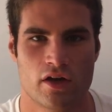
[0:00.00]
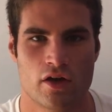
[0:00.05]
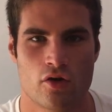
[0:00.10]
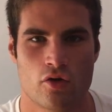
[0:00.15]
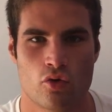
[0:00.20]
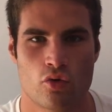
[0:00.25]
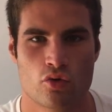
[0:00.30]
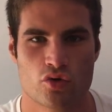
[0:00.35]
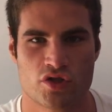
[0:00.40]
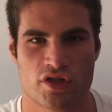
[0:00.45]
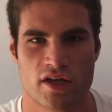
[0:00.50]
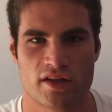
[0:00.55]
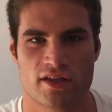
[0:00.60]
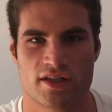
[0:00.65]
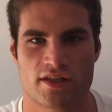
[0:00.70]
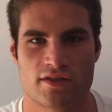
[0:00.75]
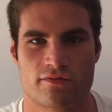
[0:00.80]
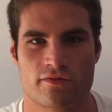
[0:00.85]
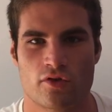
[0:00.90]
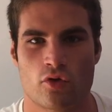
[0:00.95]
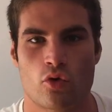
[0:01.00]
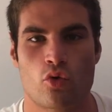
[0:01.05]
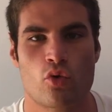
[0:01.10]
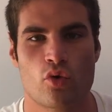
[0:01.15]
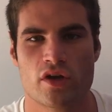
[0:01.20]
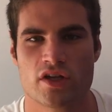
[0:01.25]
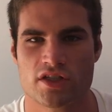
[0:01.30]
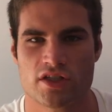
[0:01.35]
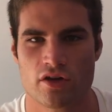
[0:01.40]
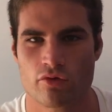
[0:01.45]
Who said it? Who
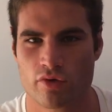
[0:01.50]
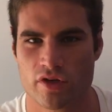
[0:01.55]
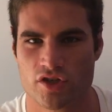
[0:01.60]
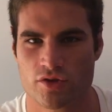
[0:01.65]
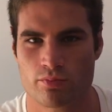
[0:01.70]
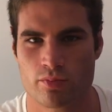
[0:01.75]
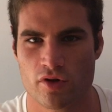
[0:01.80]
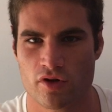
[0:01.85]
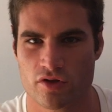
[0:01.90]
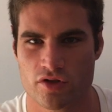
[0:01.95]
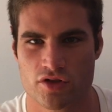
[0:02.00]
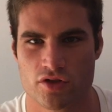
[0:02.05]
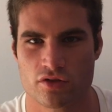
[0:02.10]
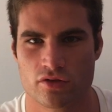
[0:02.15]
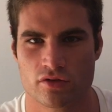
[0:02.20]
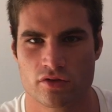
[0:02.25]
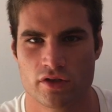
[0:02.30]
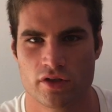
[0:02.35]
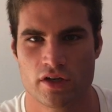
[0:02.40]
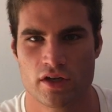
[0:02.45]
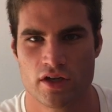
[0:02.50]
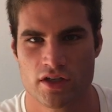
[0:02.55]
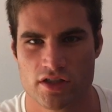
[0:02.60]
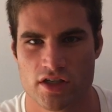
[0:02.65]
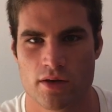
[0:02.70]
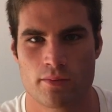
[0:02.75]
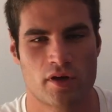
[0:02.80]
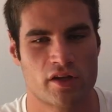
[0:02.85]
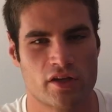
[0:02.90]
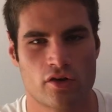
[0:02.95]
is a rich person?
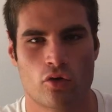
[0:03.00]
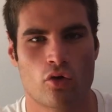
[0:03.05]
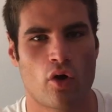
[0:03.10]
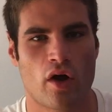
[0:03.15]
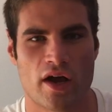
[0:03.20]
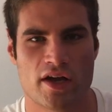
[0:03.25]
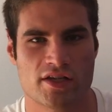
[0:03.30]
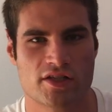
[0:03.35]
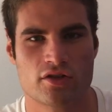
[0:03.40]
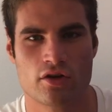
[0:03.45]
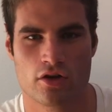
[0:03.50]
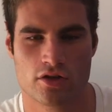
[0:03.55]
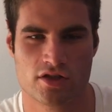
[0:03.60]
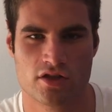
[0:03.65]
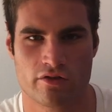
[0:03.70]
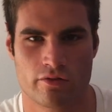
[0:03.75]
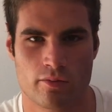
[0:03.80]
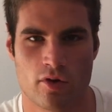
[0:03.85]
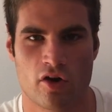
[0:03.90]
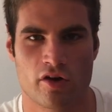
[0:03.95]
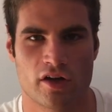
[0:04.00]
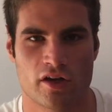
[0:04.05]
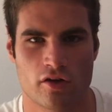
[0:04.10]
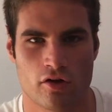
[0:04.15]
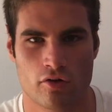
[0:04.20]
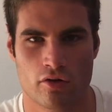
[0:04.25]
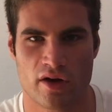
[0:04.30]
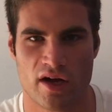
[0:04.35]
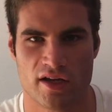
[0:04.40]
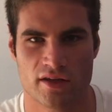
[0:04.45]
Somebody who has lots of money.
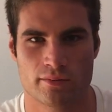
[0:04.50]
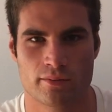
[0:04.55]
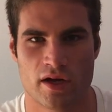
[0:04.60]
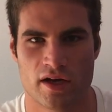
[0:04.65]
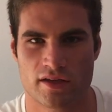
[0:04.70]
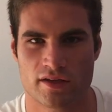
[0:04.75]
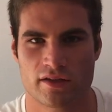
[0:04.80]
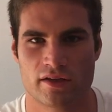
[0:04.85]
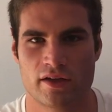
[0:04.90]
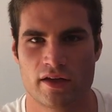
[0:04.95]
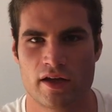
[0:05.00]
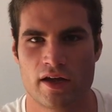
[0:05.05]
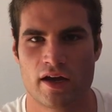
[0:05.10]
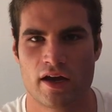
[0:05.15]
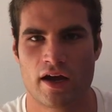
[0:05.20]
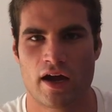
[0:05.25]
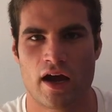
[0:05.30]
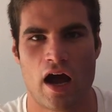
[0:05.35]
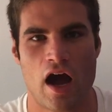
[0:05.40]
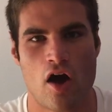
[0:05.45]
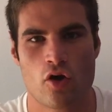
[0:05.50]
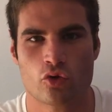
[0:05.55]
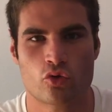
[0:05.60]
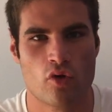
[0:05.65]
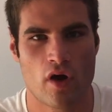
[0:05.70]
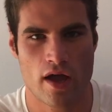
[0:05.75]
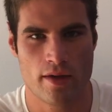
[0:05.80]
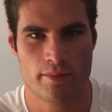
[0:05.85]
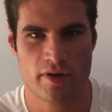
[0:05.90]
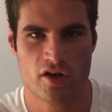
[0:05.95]
Alright, but how do I
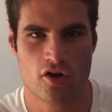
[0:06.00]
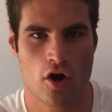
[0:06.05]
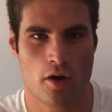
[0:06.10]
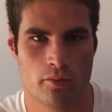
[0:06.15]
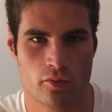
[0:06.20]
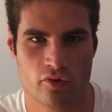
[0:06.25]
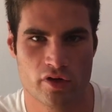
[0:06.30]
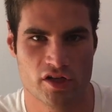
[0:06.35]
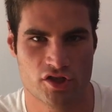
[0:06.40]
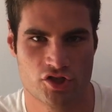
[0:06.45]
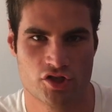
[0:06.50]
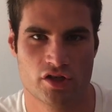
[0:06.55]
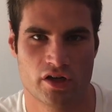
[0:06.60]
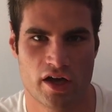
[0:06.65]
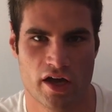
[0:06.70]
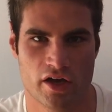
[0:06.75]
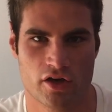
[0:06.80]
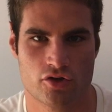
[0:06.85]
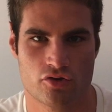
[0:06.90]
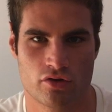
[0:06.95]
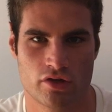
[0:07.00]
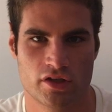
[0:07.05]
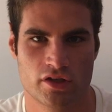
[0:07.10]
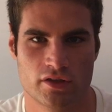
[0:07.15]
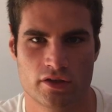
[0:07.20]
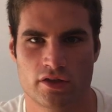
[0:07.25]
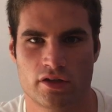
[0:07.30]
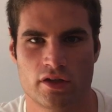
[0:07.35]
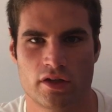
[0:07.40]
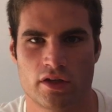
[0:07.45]
become rich actually?
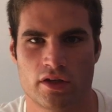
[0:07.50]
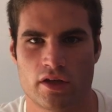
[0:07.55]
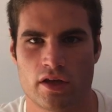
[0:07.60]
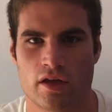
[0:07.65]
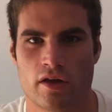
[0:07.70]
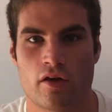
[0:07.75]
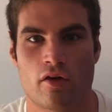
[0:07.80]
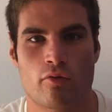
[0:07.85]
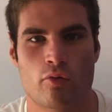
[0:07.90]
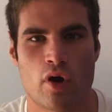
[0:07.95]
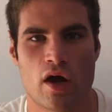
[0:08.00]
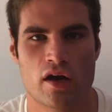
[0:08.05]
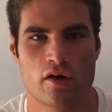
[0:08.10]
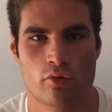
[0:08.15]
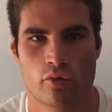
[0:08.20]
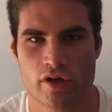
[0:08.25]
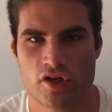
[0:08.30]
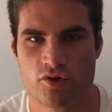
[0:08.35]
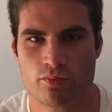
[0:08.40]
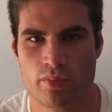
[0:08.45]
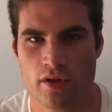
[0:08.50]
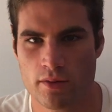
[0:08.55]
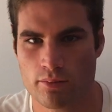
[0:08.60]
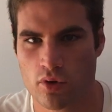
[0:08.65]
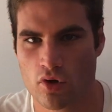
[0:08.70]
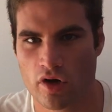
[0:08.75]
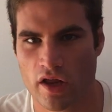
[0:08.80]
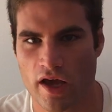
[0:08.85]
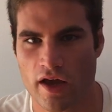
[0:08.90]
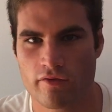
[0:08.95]
Well, rich
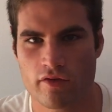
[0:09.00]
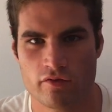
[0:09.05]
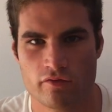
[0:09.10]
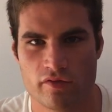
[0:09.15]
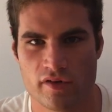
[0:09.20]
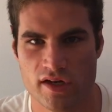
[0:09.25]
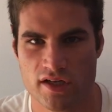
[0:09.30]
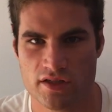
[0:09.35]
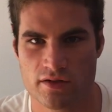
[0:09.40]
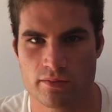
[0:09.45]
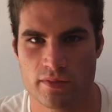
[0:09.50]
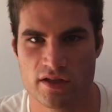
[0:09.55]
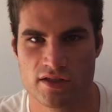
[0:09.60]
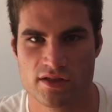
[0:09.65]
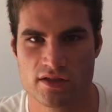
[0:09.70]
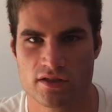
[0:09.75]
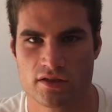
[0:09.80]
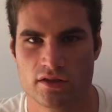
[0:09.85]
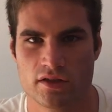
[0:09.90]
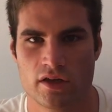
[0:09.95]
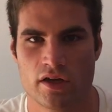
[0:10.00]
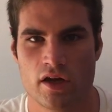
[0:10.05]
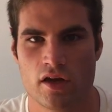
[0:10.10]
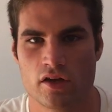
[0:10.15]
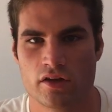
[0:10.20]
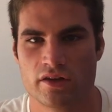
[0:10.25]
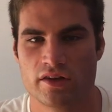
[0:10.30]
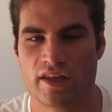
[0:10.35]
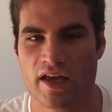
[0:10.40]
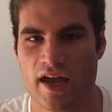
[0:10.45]
people have investments.
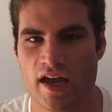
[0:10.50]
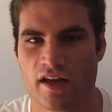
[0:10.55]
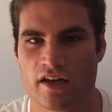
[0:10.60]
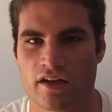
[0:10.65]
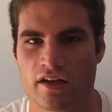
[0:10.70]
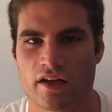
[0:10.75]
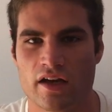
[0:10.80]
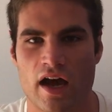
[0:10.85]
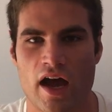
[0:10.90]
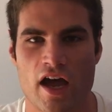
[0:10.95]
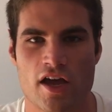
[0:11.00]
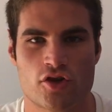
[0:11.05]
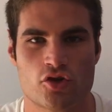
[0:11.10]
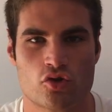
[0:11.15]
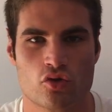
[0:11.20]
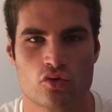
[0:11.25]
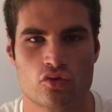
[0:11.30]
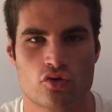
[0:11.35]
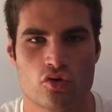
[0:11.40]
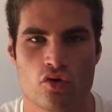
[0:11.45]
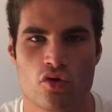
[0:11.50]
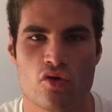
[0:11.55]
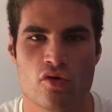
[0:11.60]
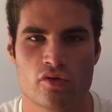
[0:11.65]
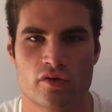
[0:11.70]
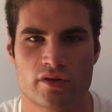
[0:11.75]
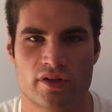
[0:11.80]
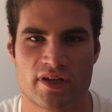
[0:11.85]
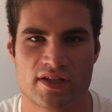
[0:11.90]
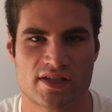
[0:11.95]
Then I should do
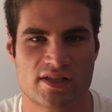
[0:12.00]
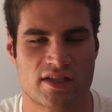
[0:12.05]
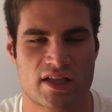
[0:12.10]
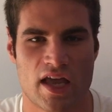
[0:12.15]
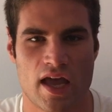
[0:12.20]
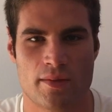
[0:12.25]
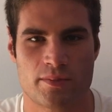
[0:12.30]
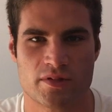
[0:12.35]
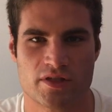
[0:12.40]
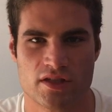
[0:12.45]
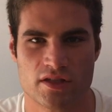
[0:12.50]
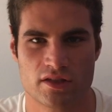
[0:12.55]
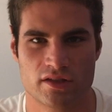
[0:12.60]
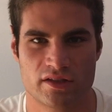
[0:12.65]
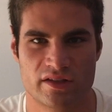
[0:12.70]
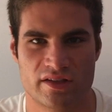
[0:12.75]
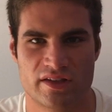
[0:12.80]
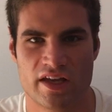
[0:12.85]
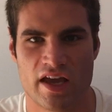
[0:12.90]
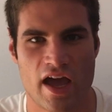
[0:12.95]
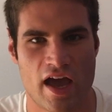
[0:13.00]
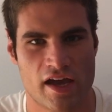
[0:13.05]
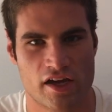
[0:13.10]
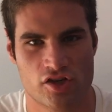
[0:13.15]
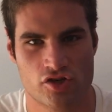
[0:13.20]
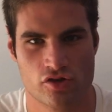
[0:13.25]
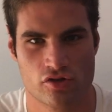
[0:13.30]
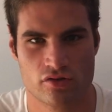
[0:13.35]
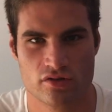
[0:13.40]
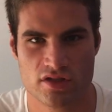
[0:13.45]
the steps, the
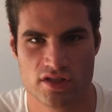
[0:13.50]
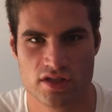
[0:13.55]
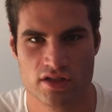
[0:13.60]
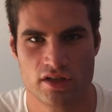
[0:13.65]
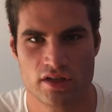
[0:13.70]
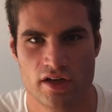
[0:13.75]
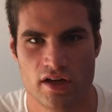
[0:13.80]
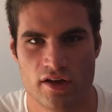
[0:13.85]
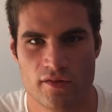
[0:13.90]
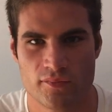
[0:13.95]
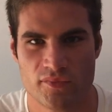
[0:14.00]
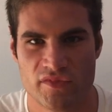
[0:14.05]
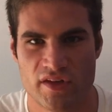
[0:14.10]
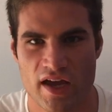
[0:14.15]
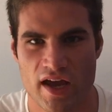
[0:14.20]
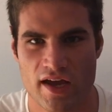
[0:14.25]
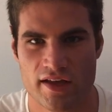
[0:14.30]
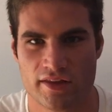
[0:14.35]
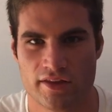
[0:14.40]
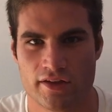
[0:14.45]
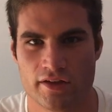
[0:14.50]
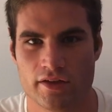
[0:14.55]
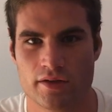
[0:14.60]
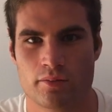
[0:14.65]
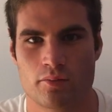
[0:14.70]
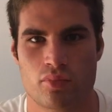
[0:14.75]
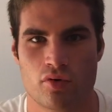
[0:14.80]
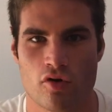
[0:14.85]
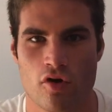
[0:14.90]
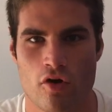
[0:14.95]
actions that
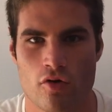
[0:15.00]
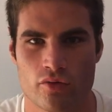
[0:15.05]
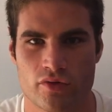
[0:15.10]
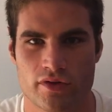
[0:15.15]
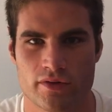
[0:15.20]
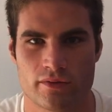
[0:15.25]
brought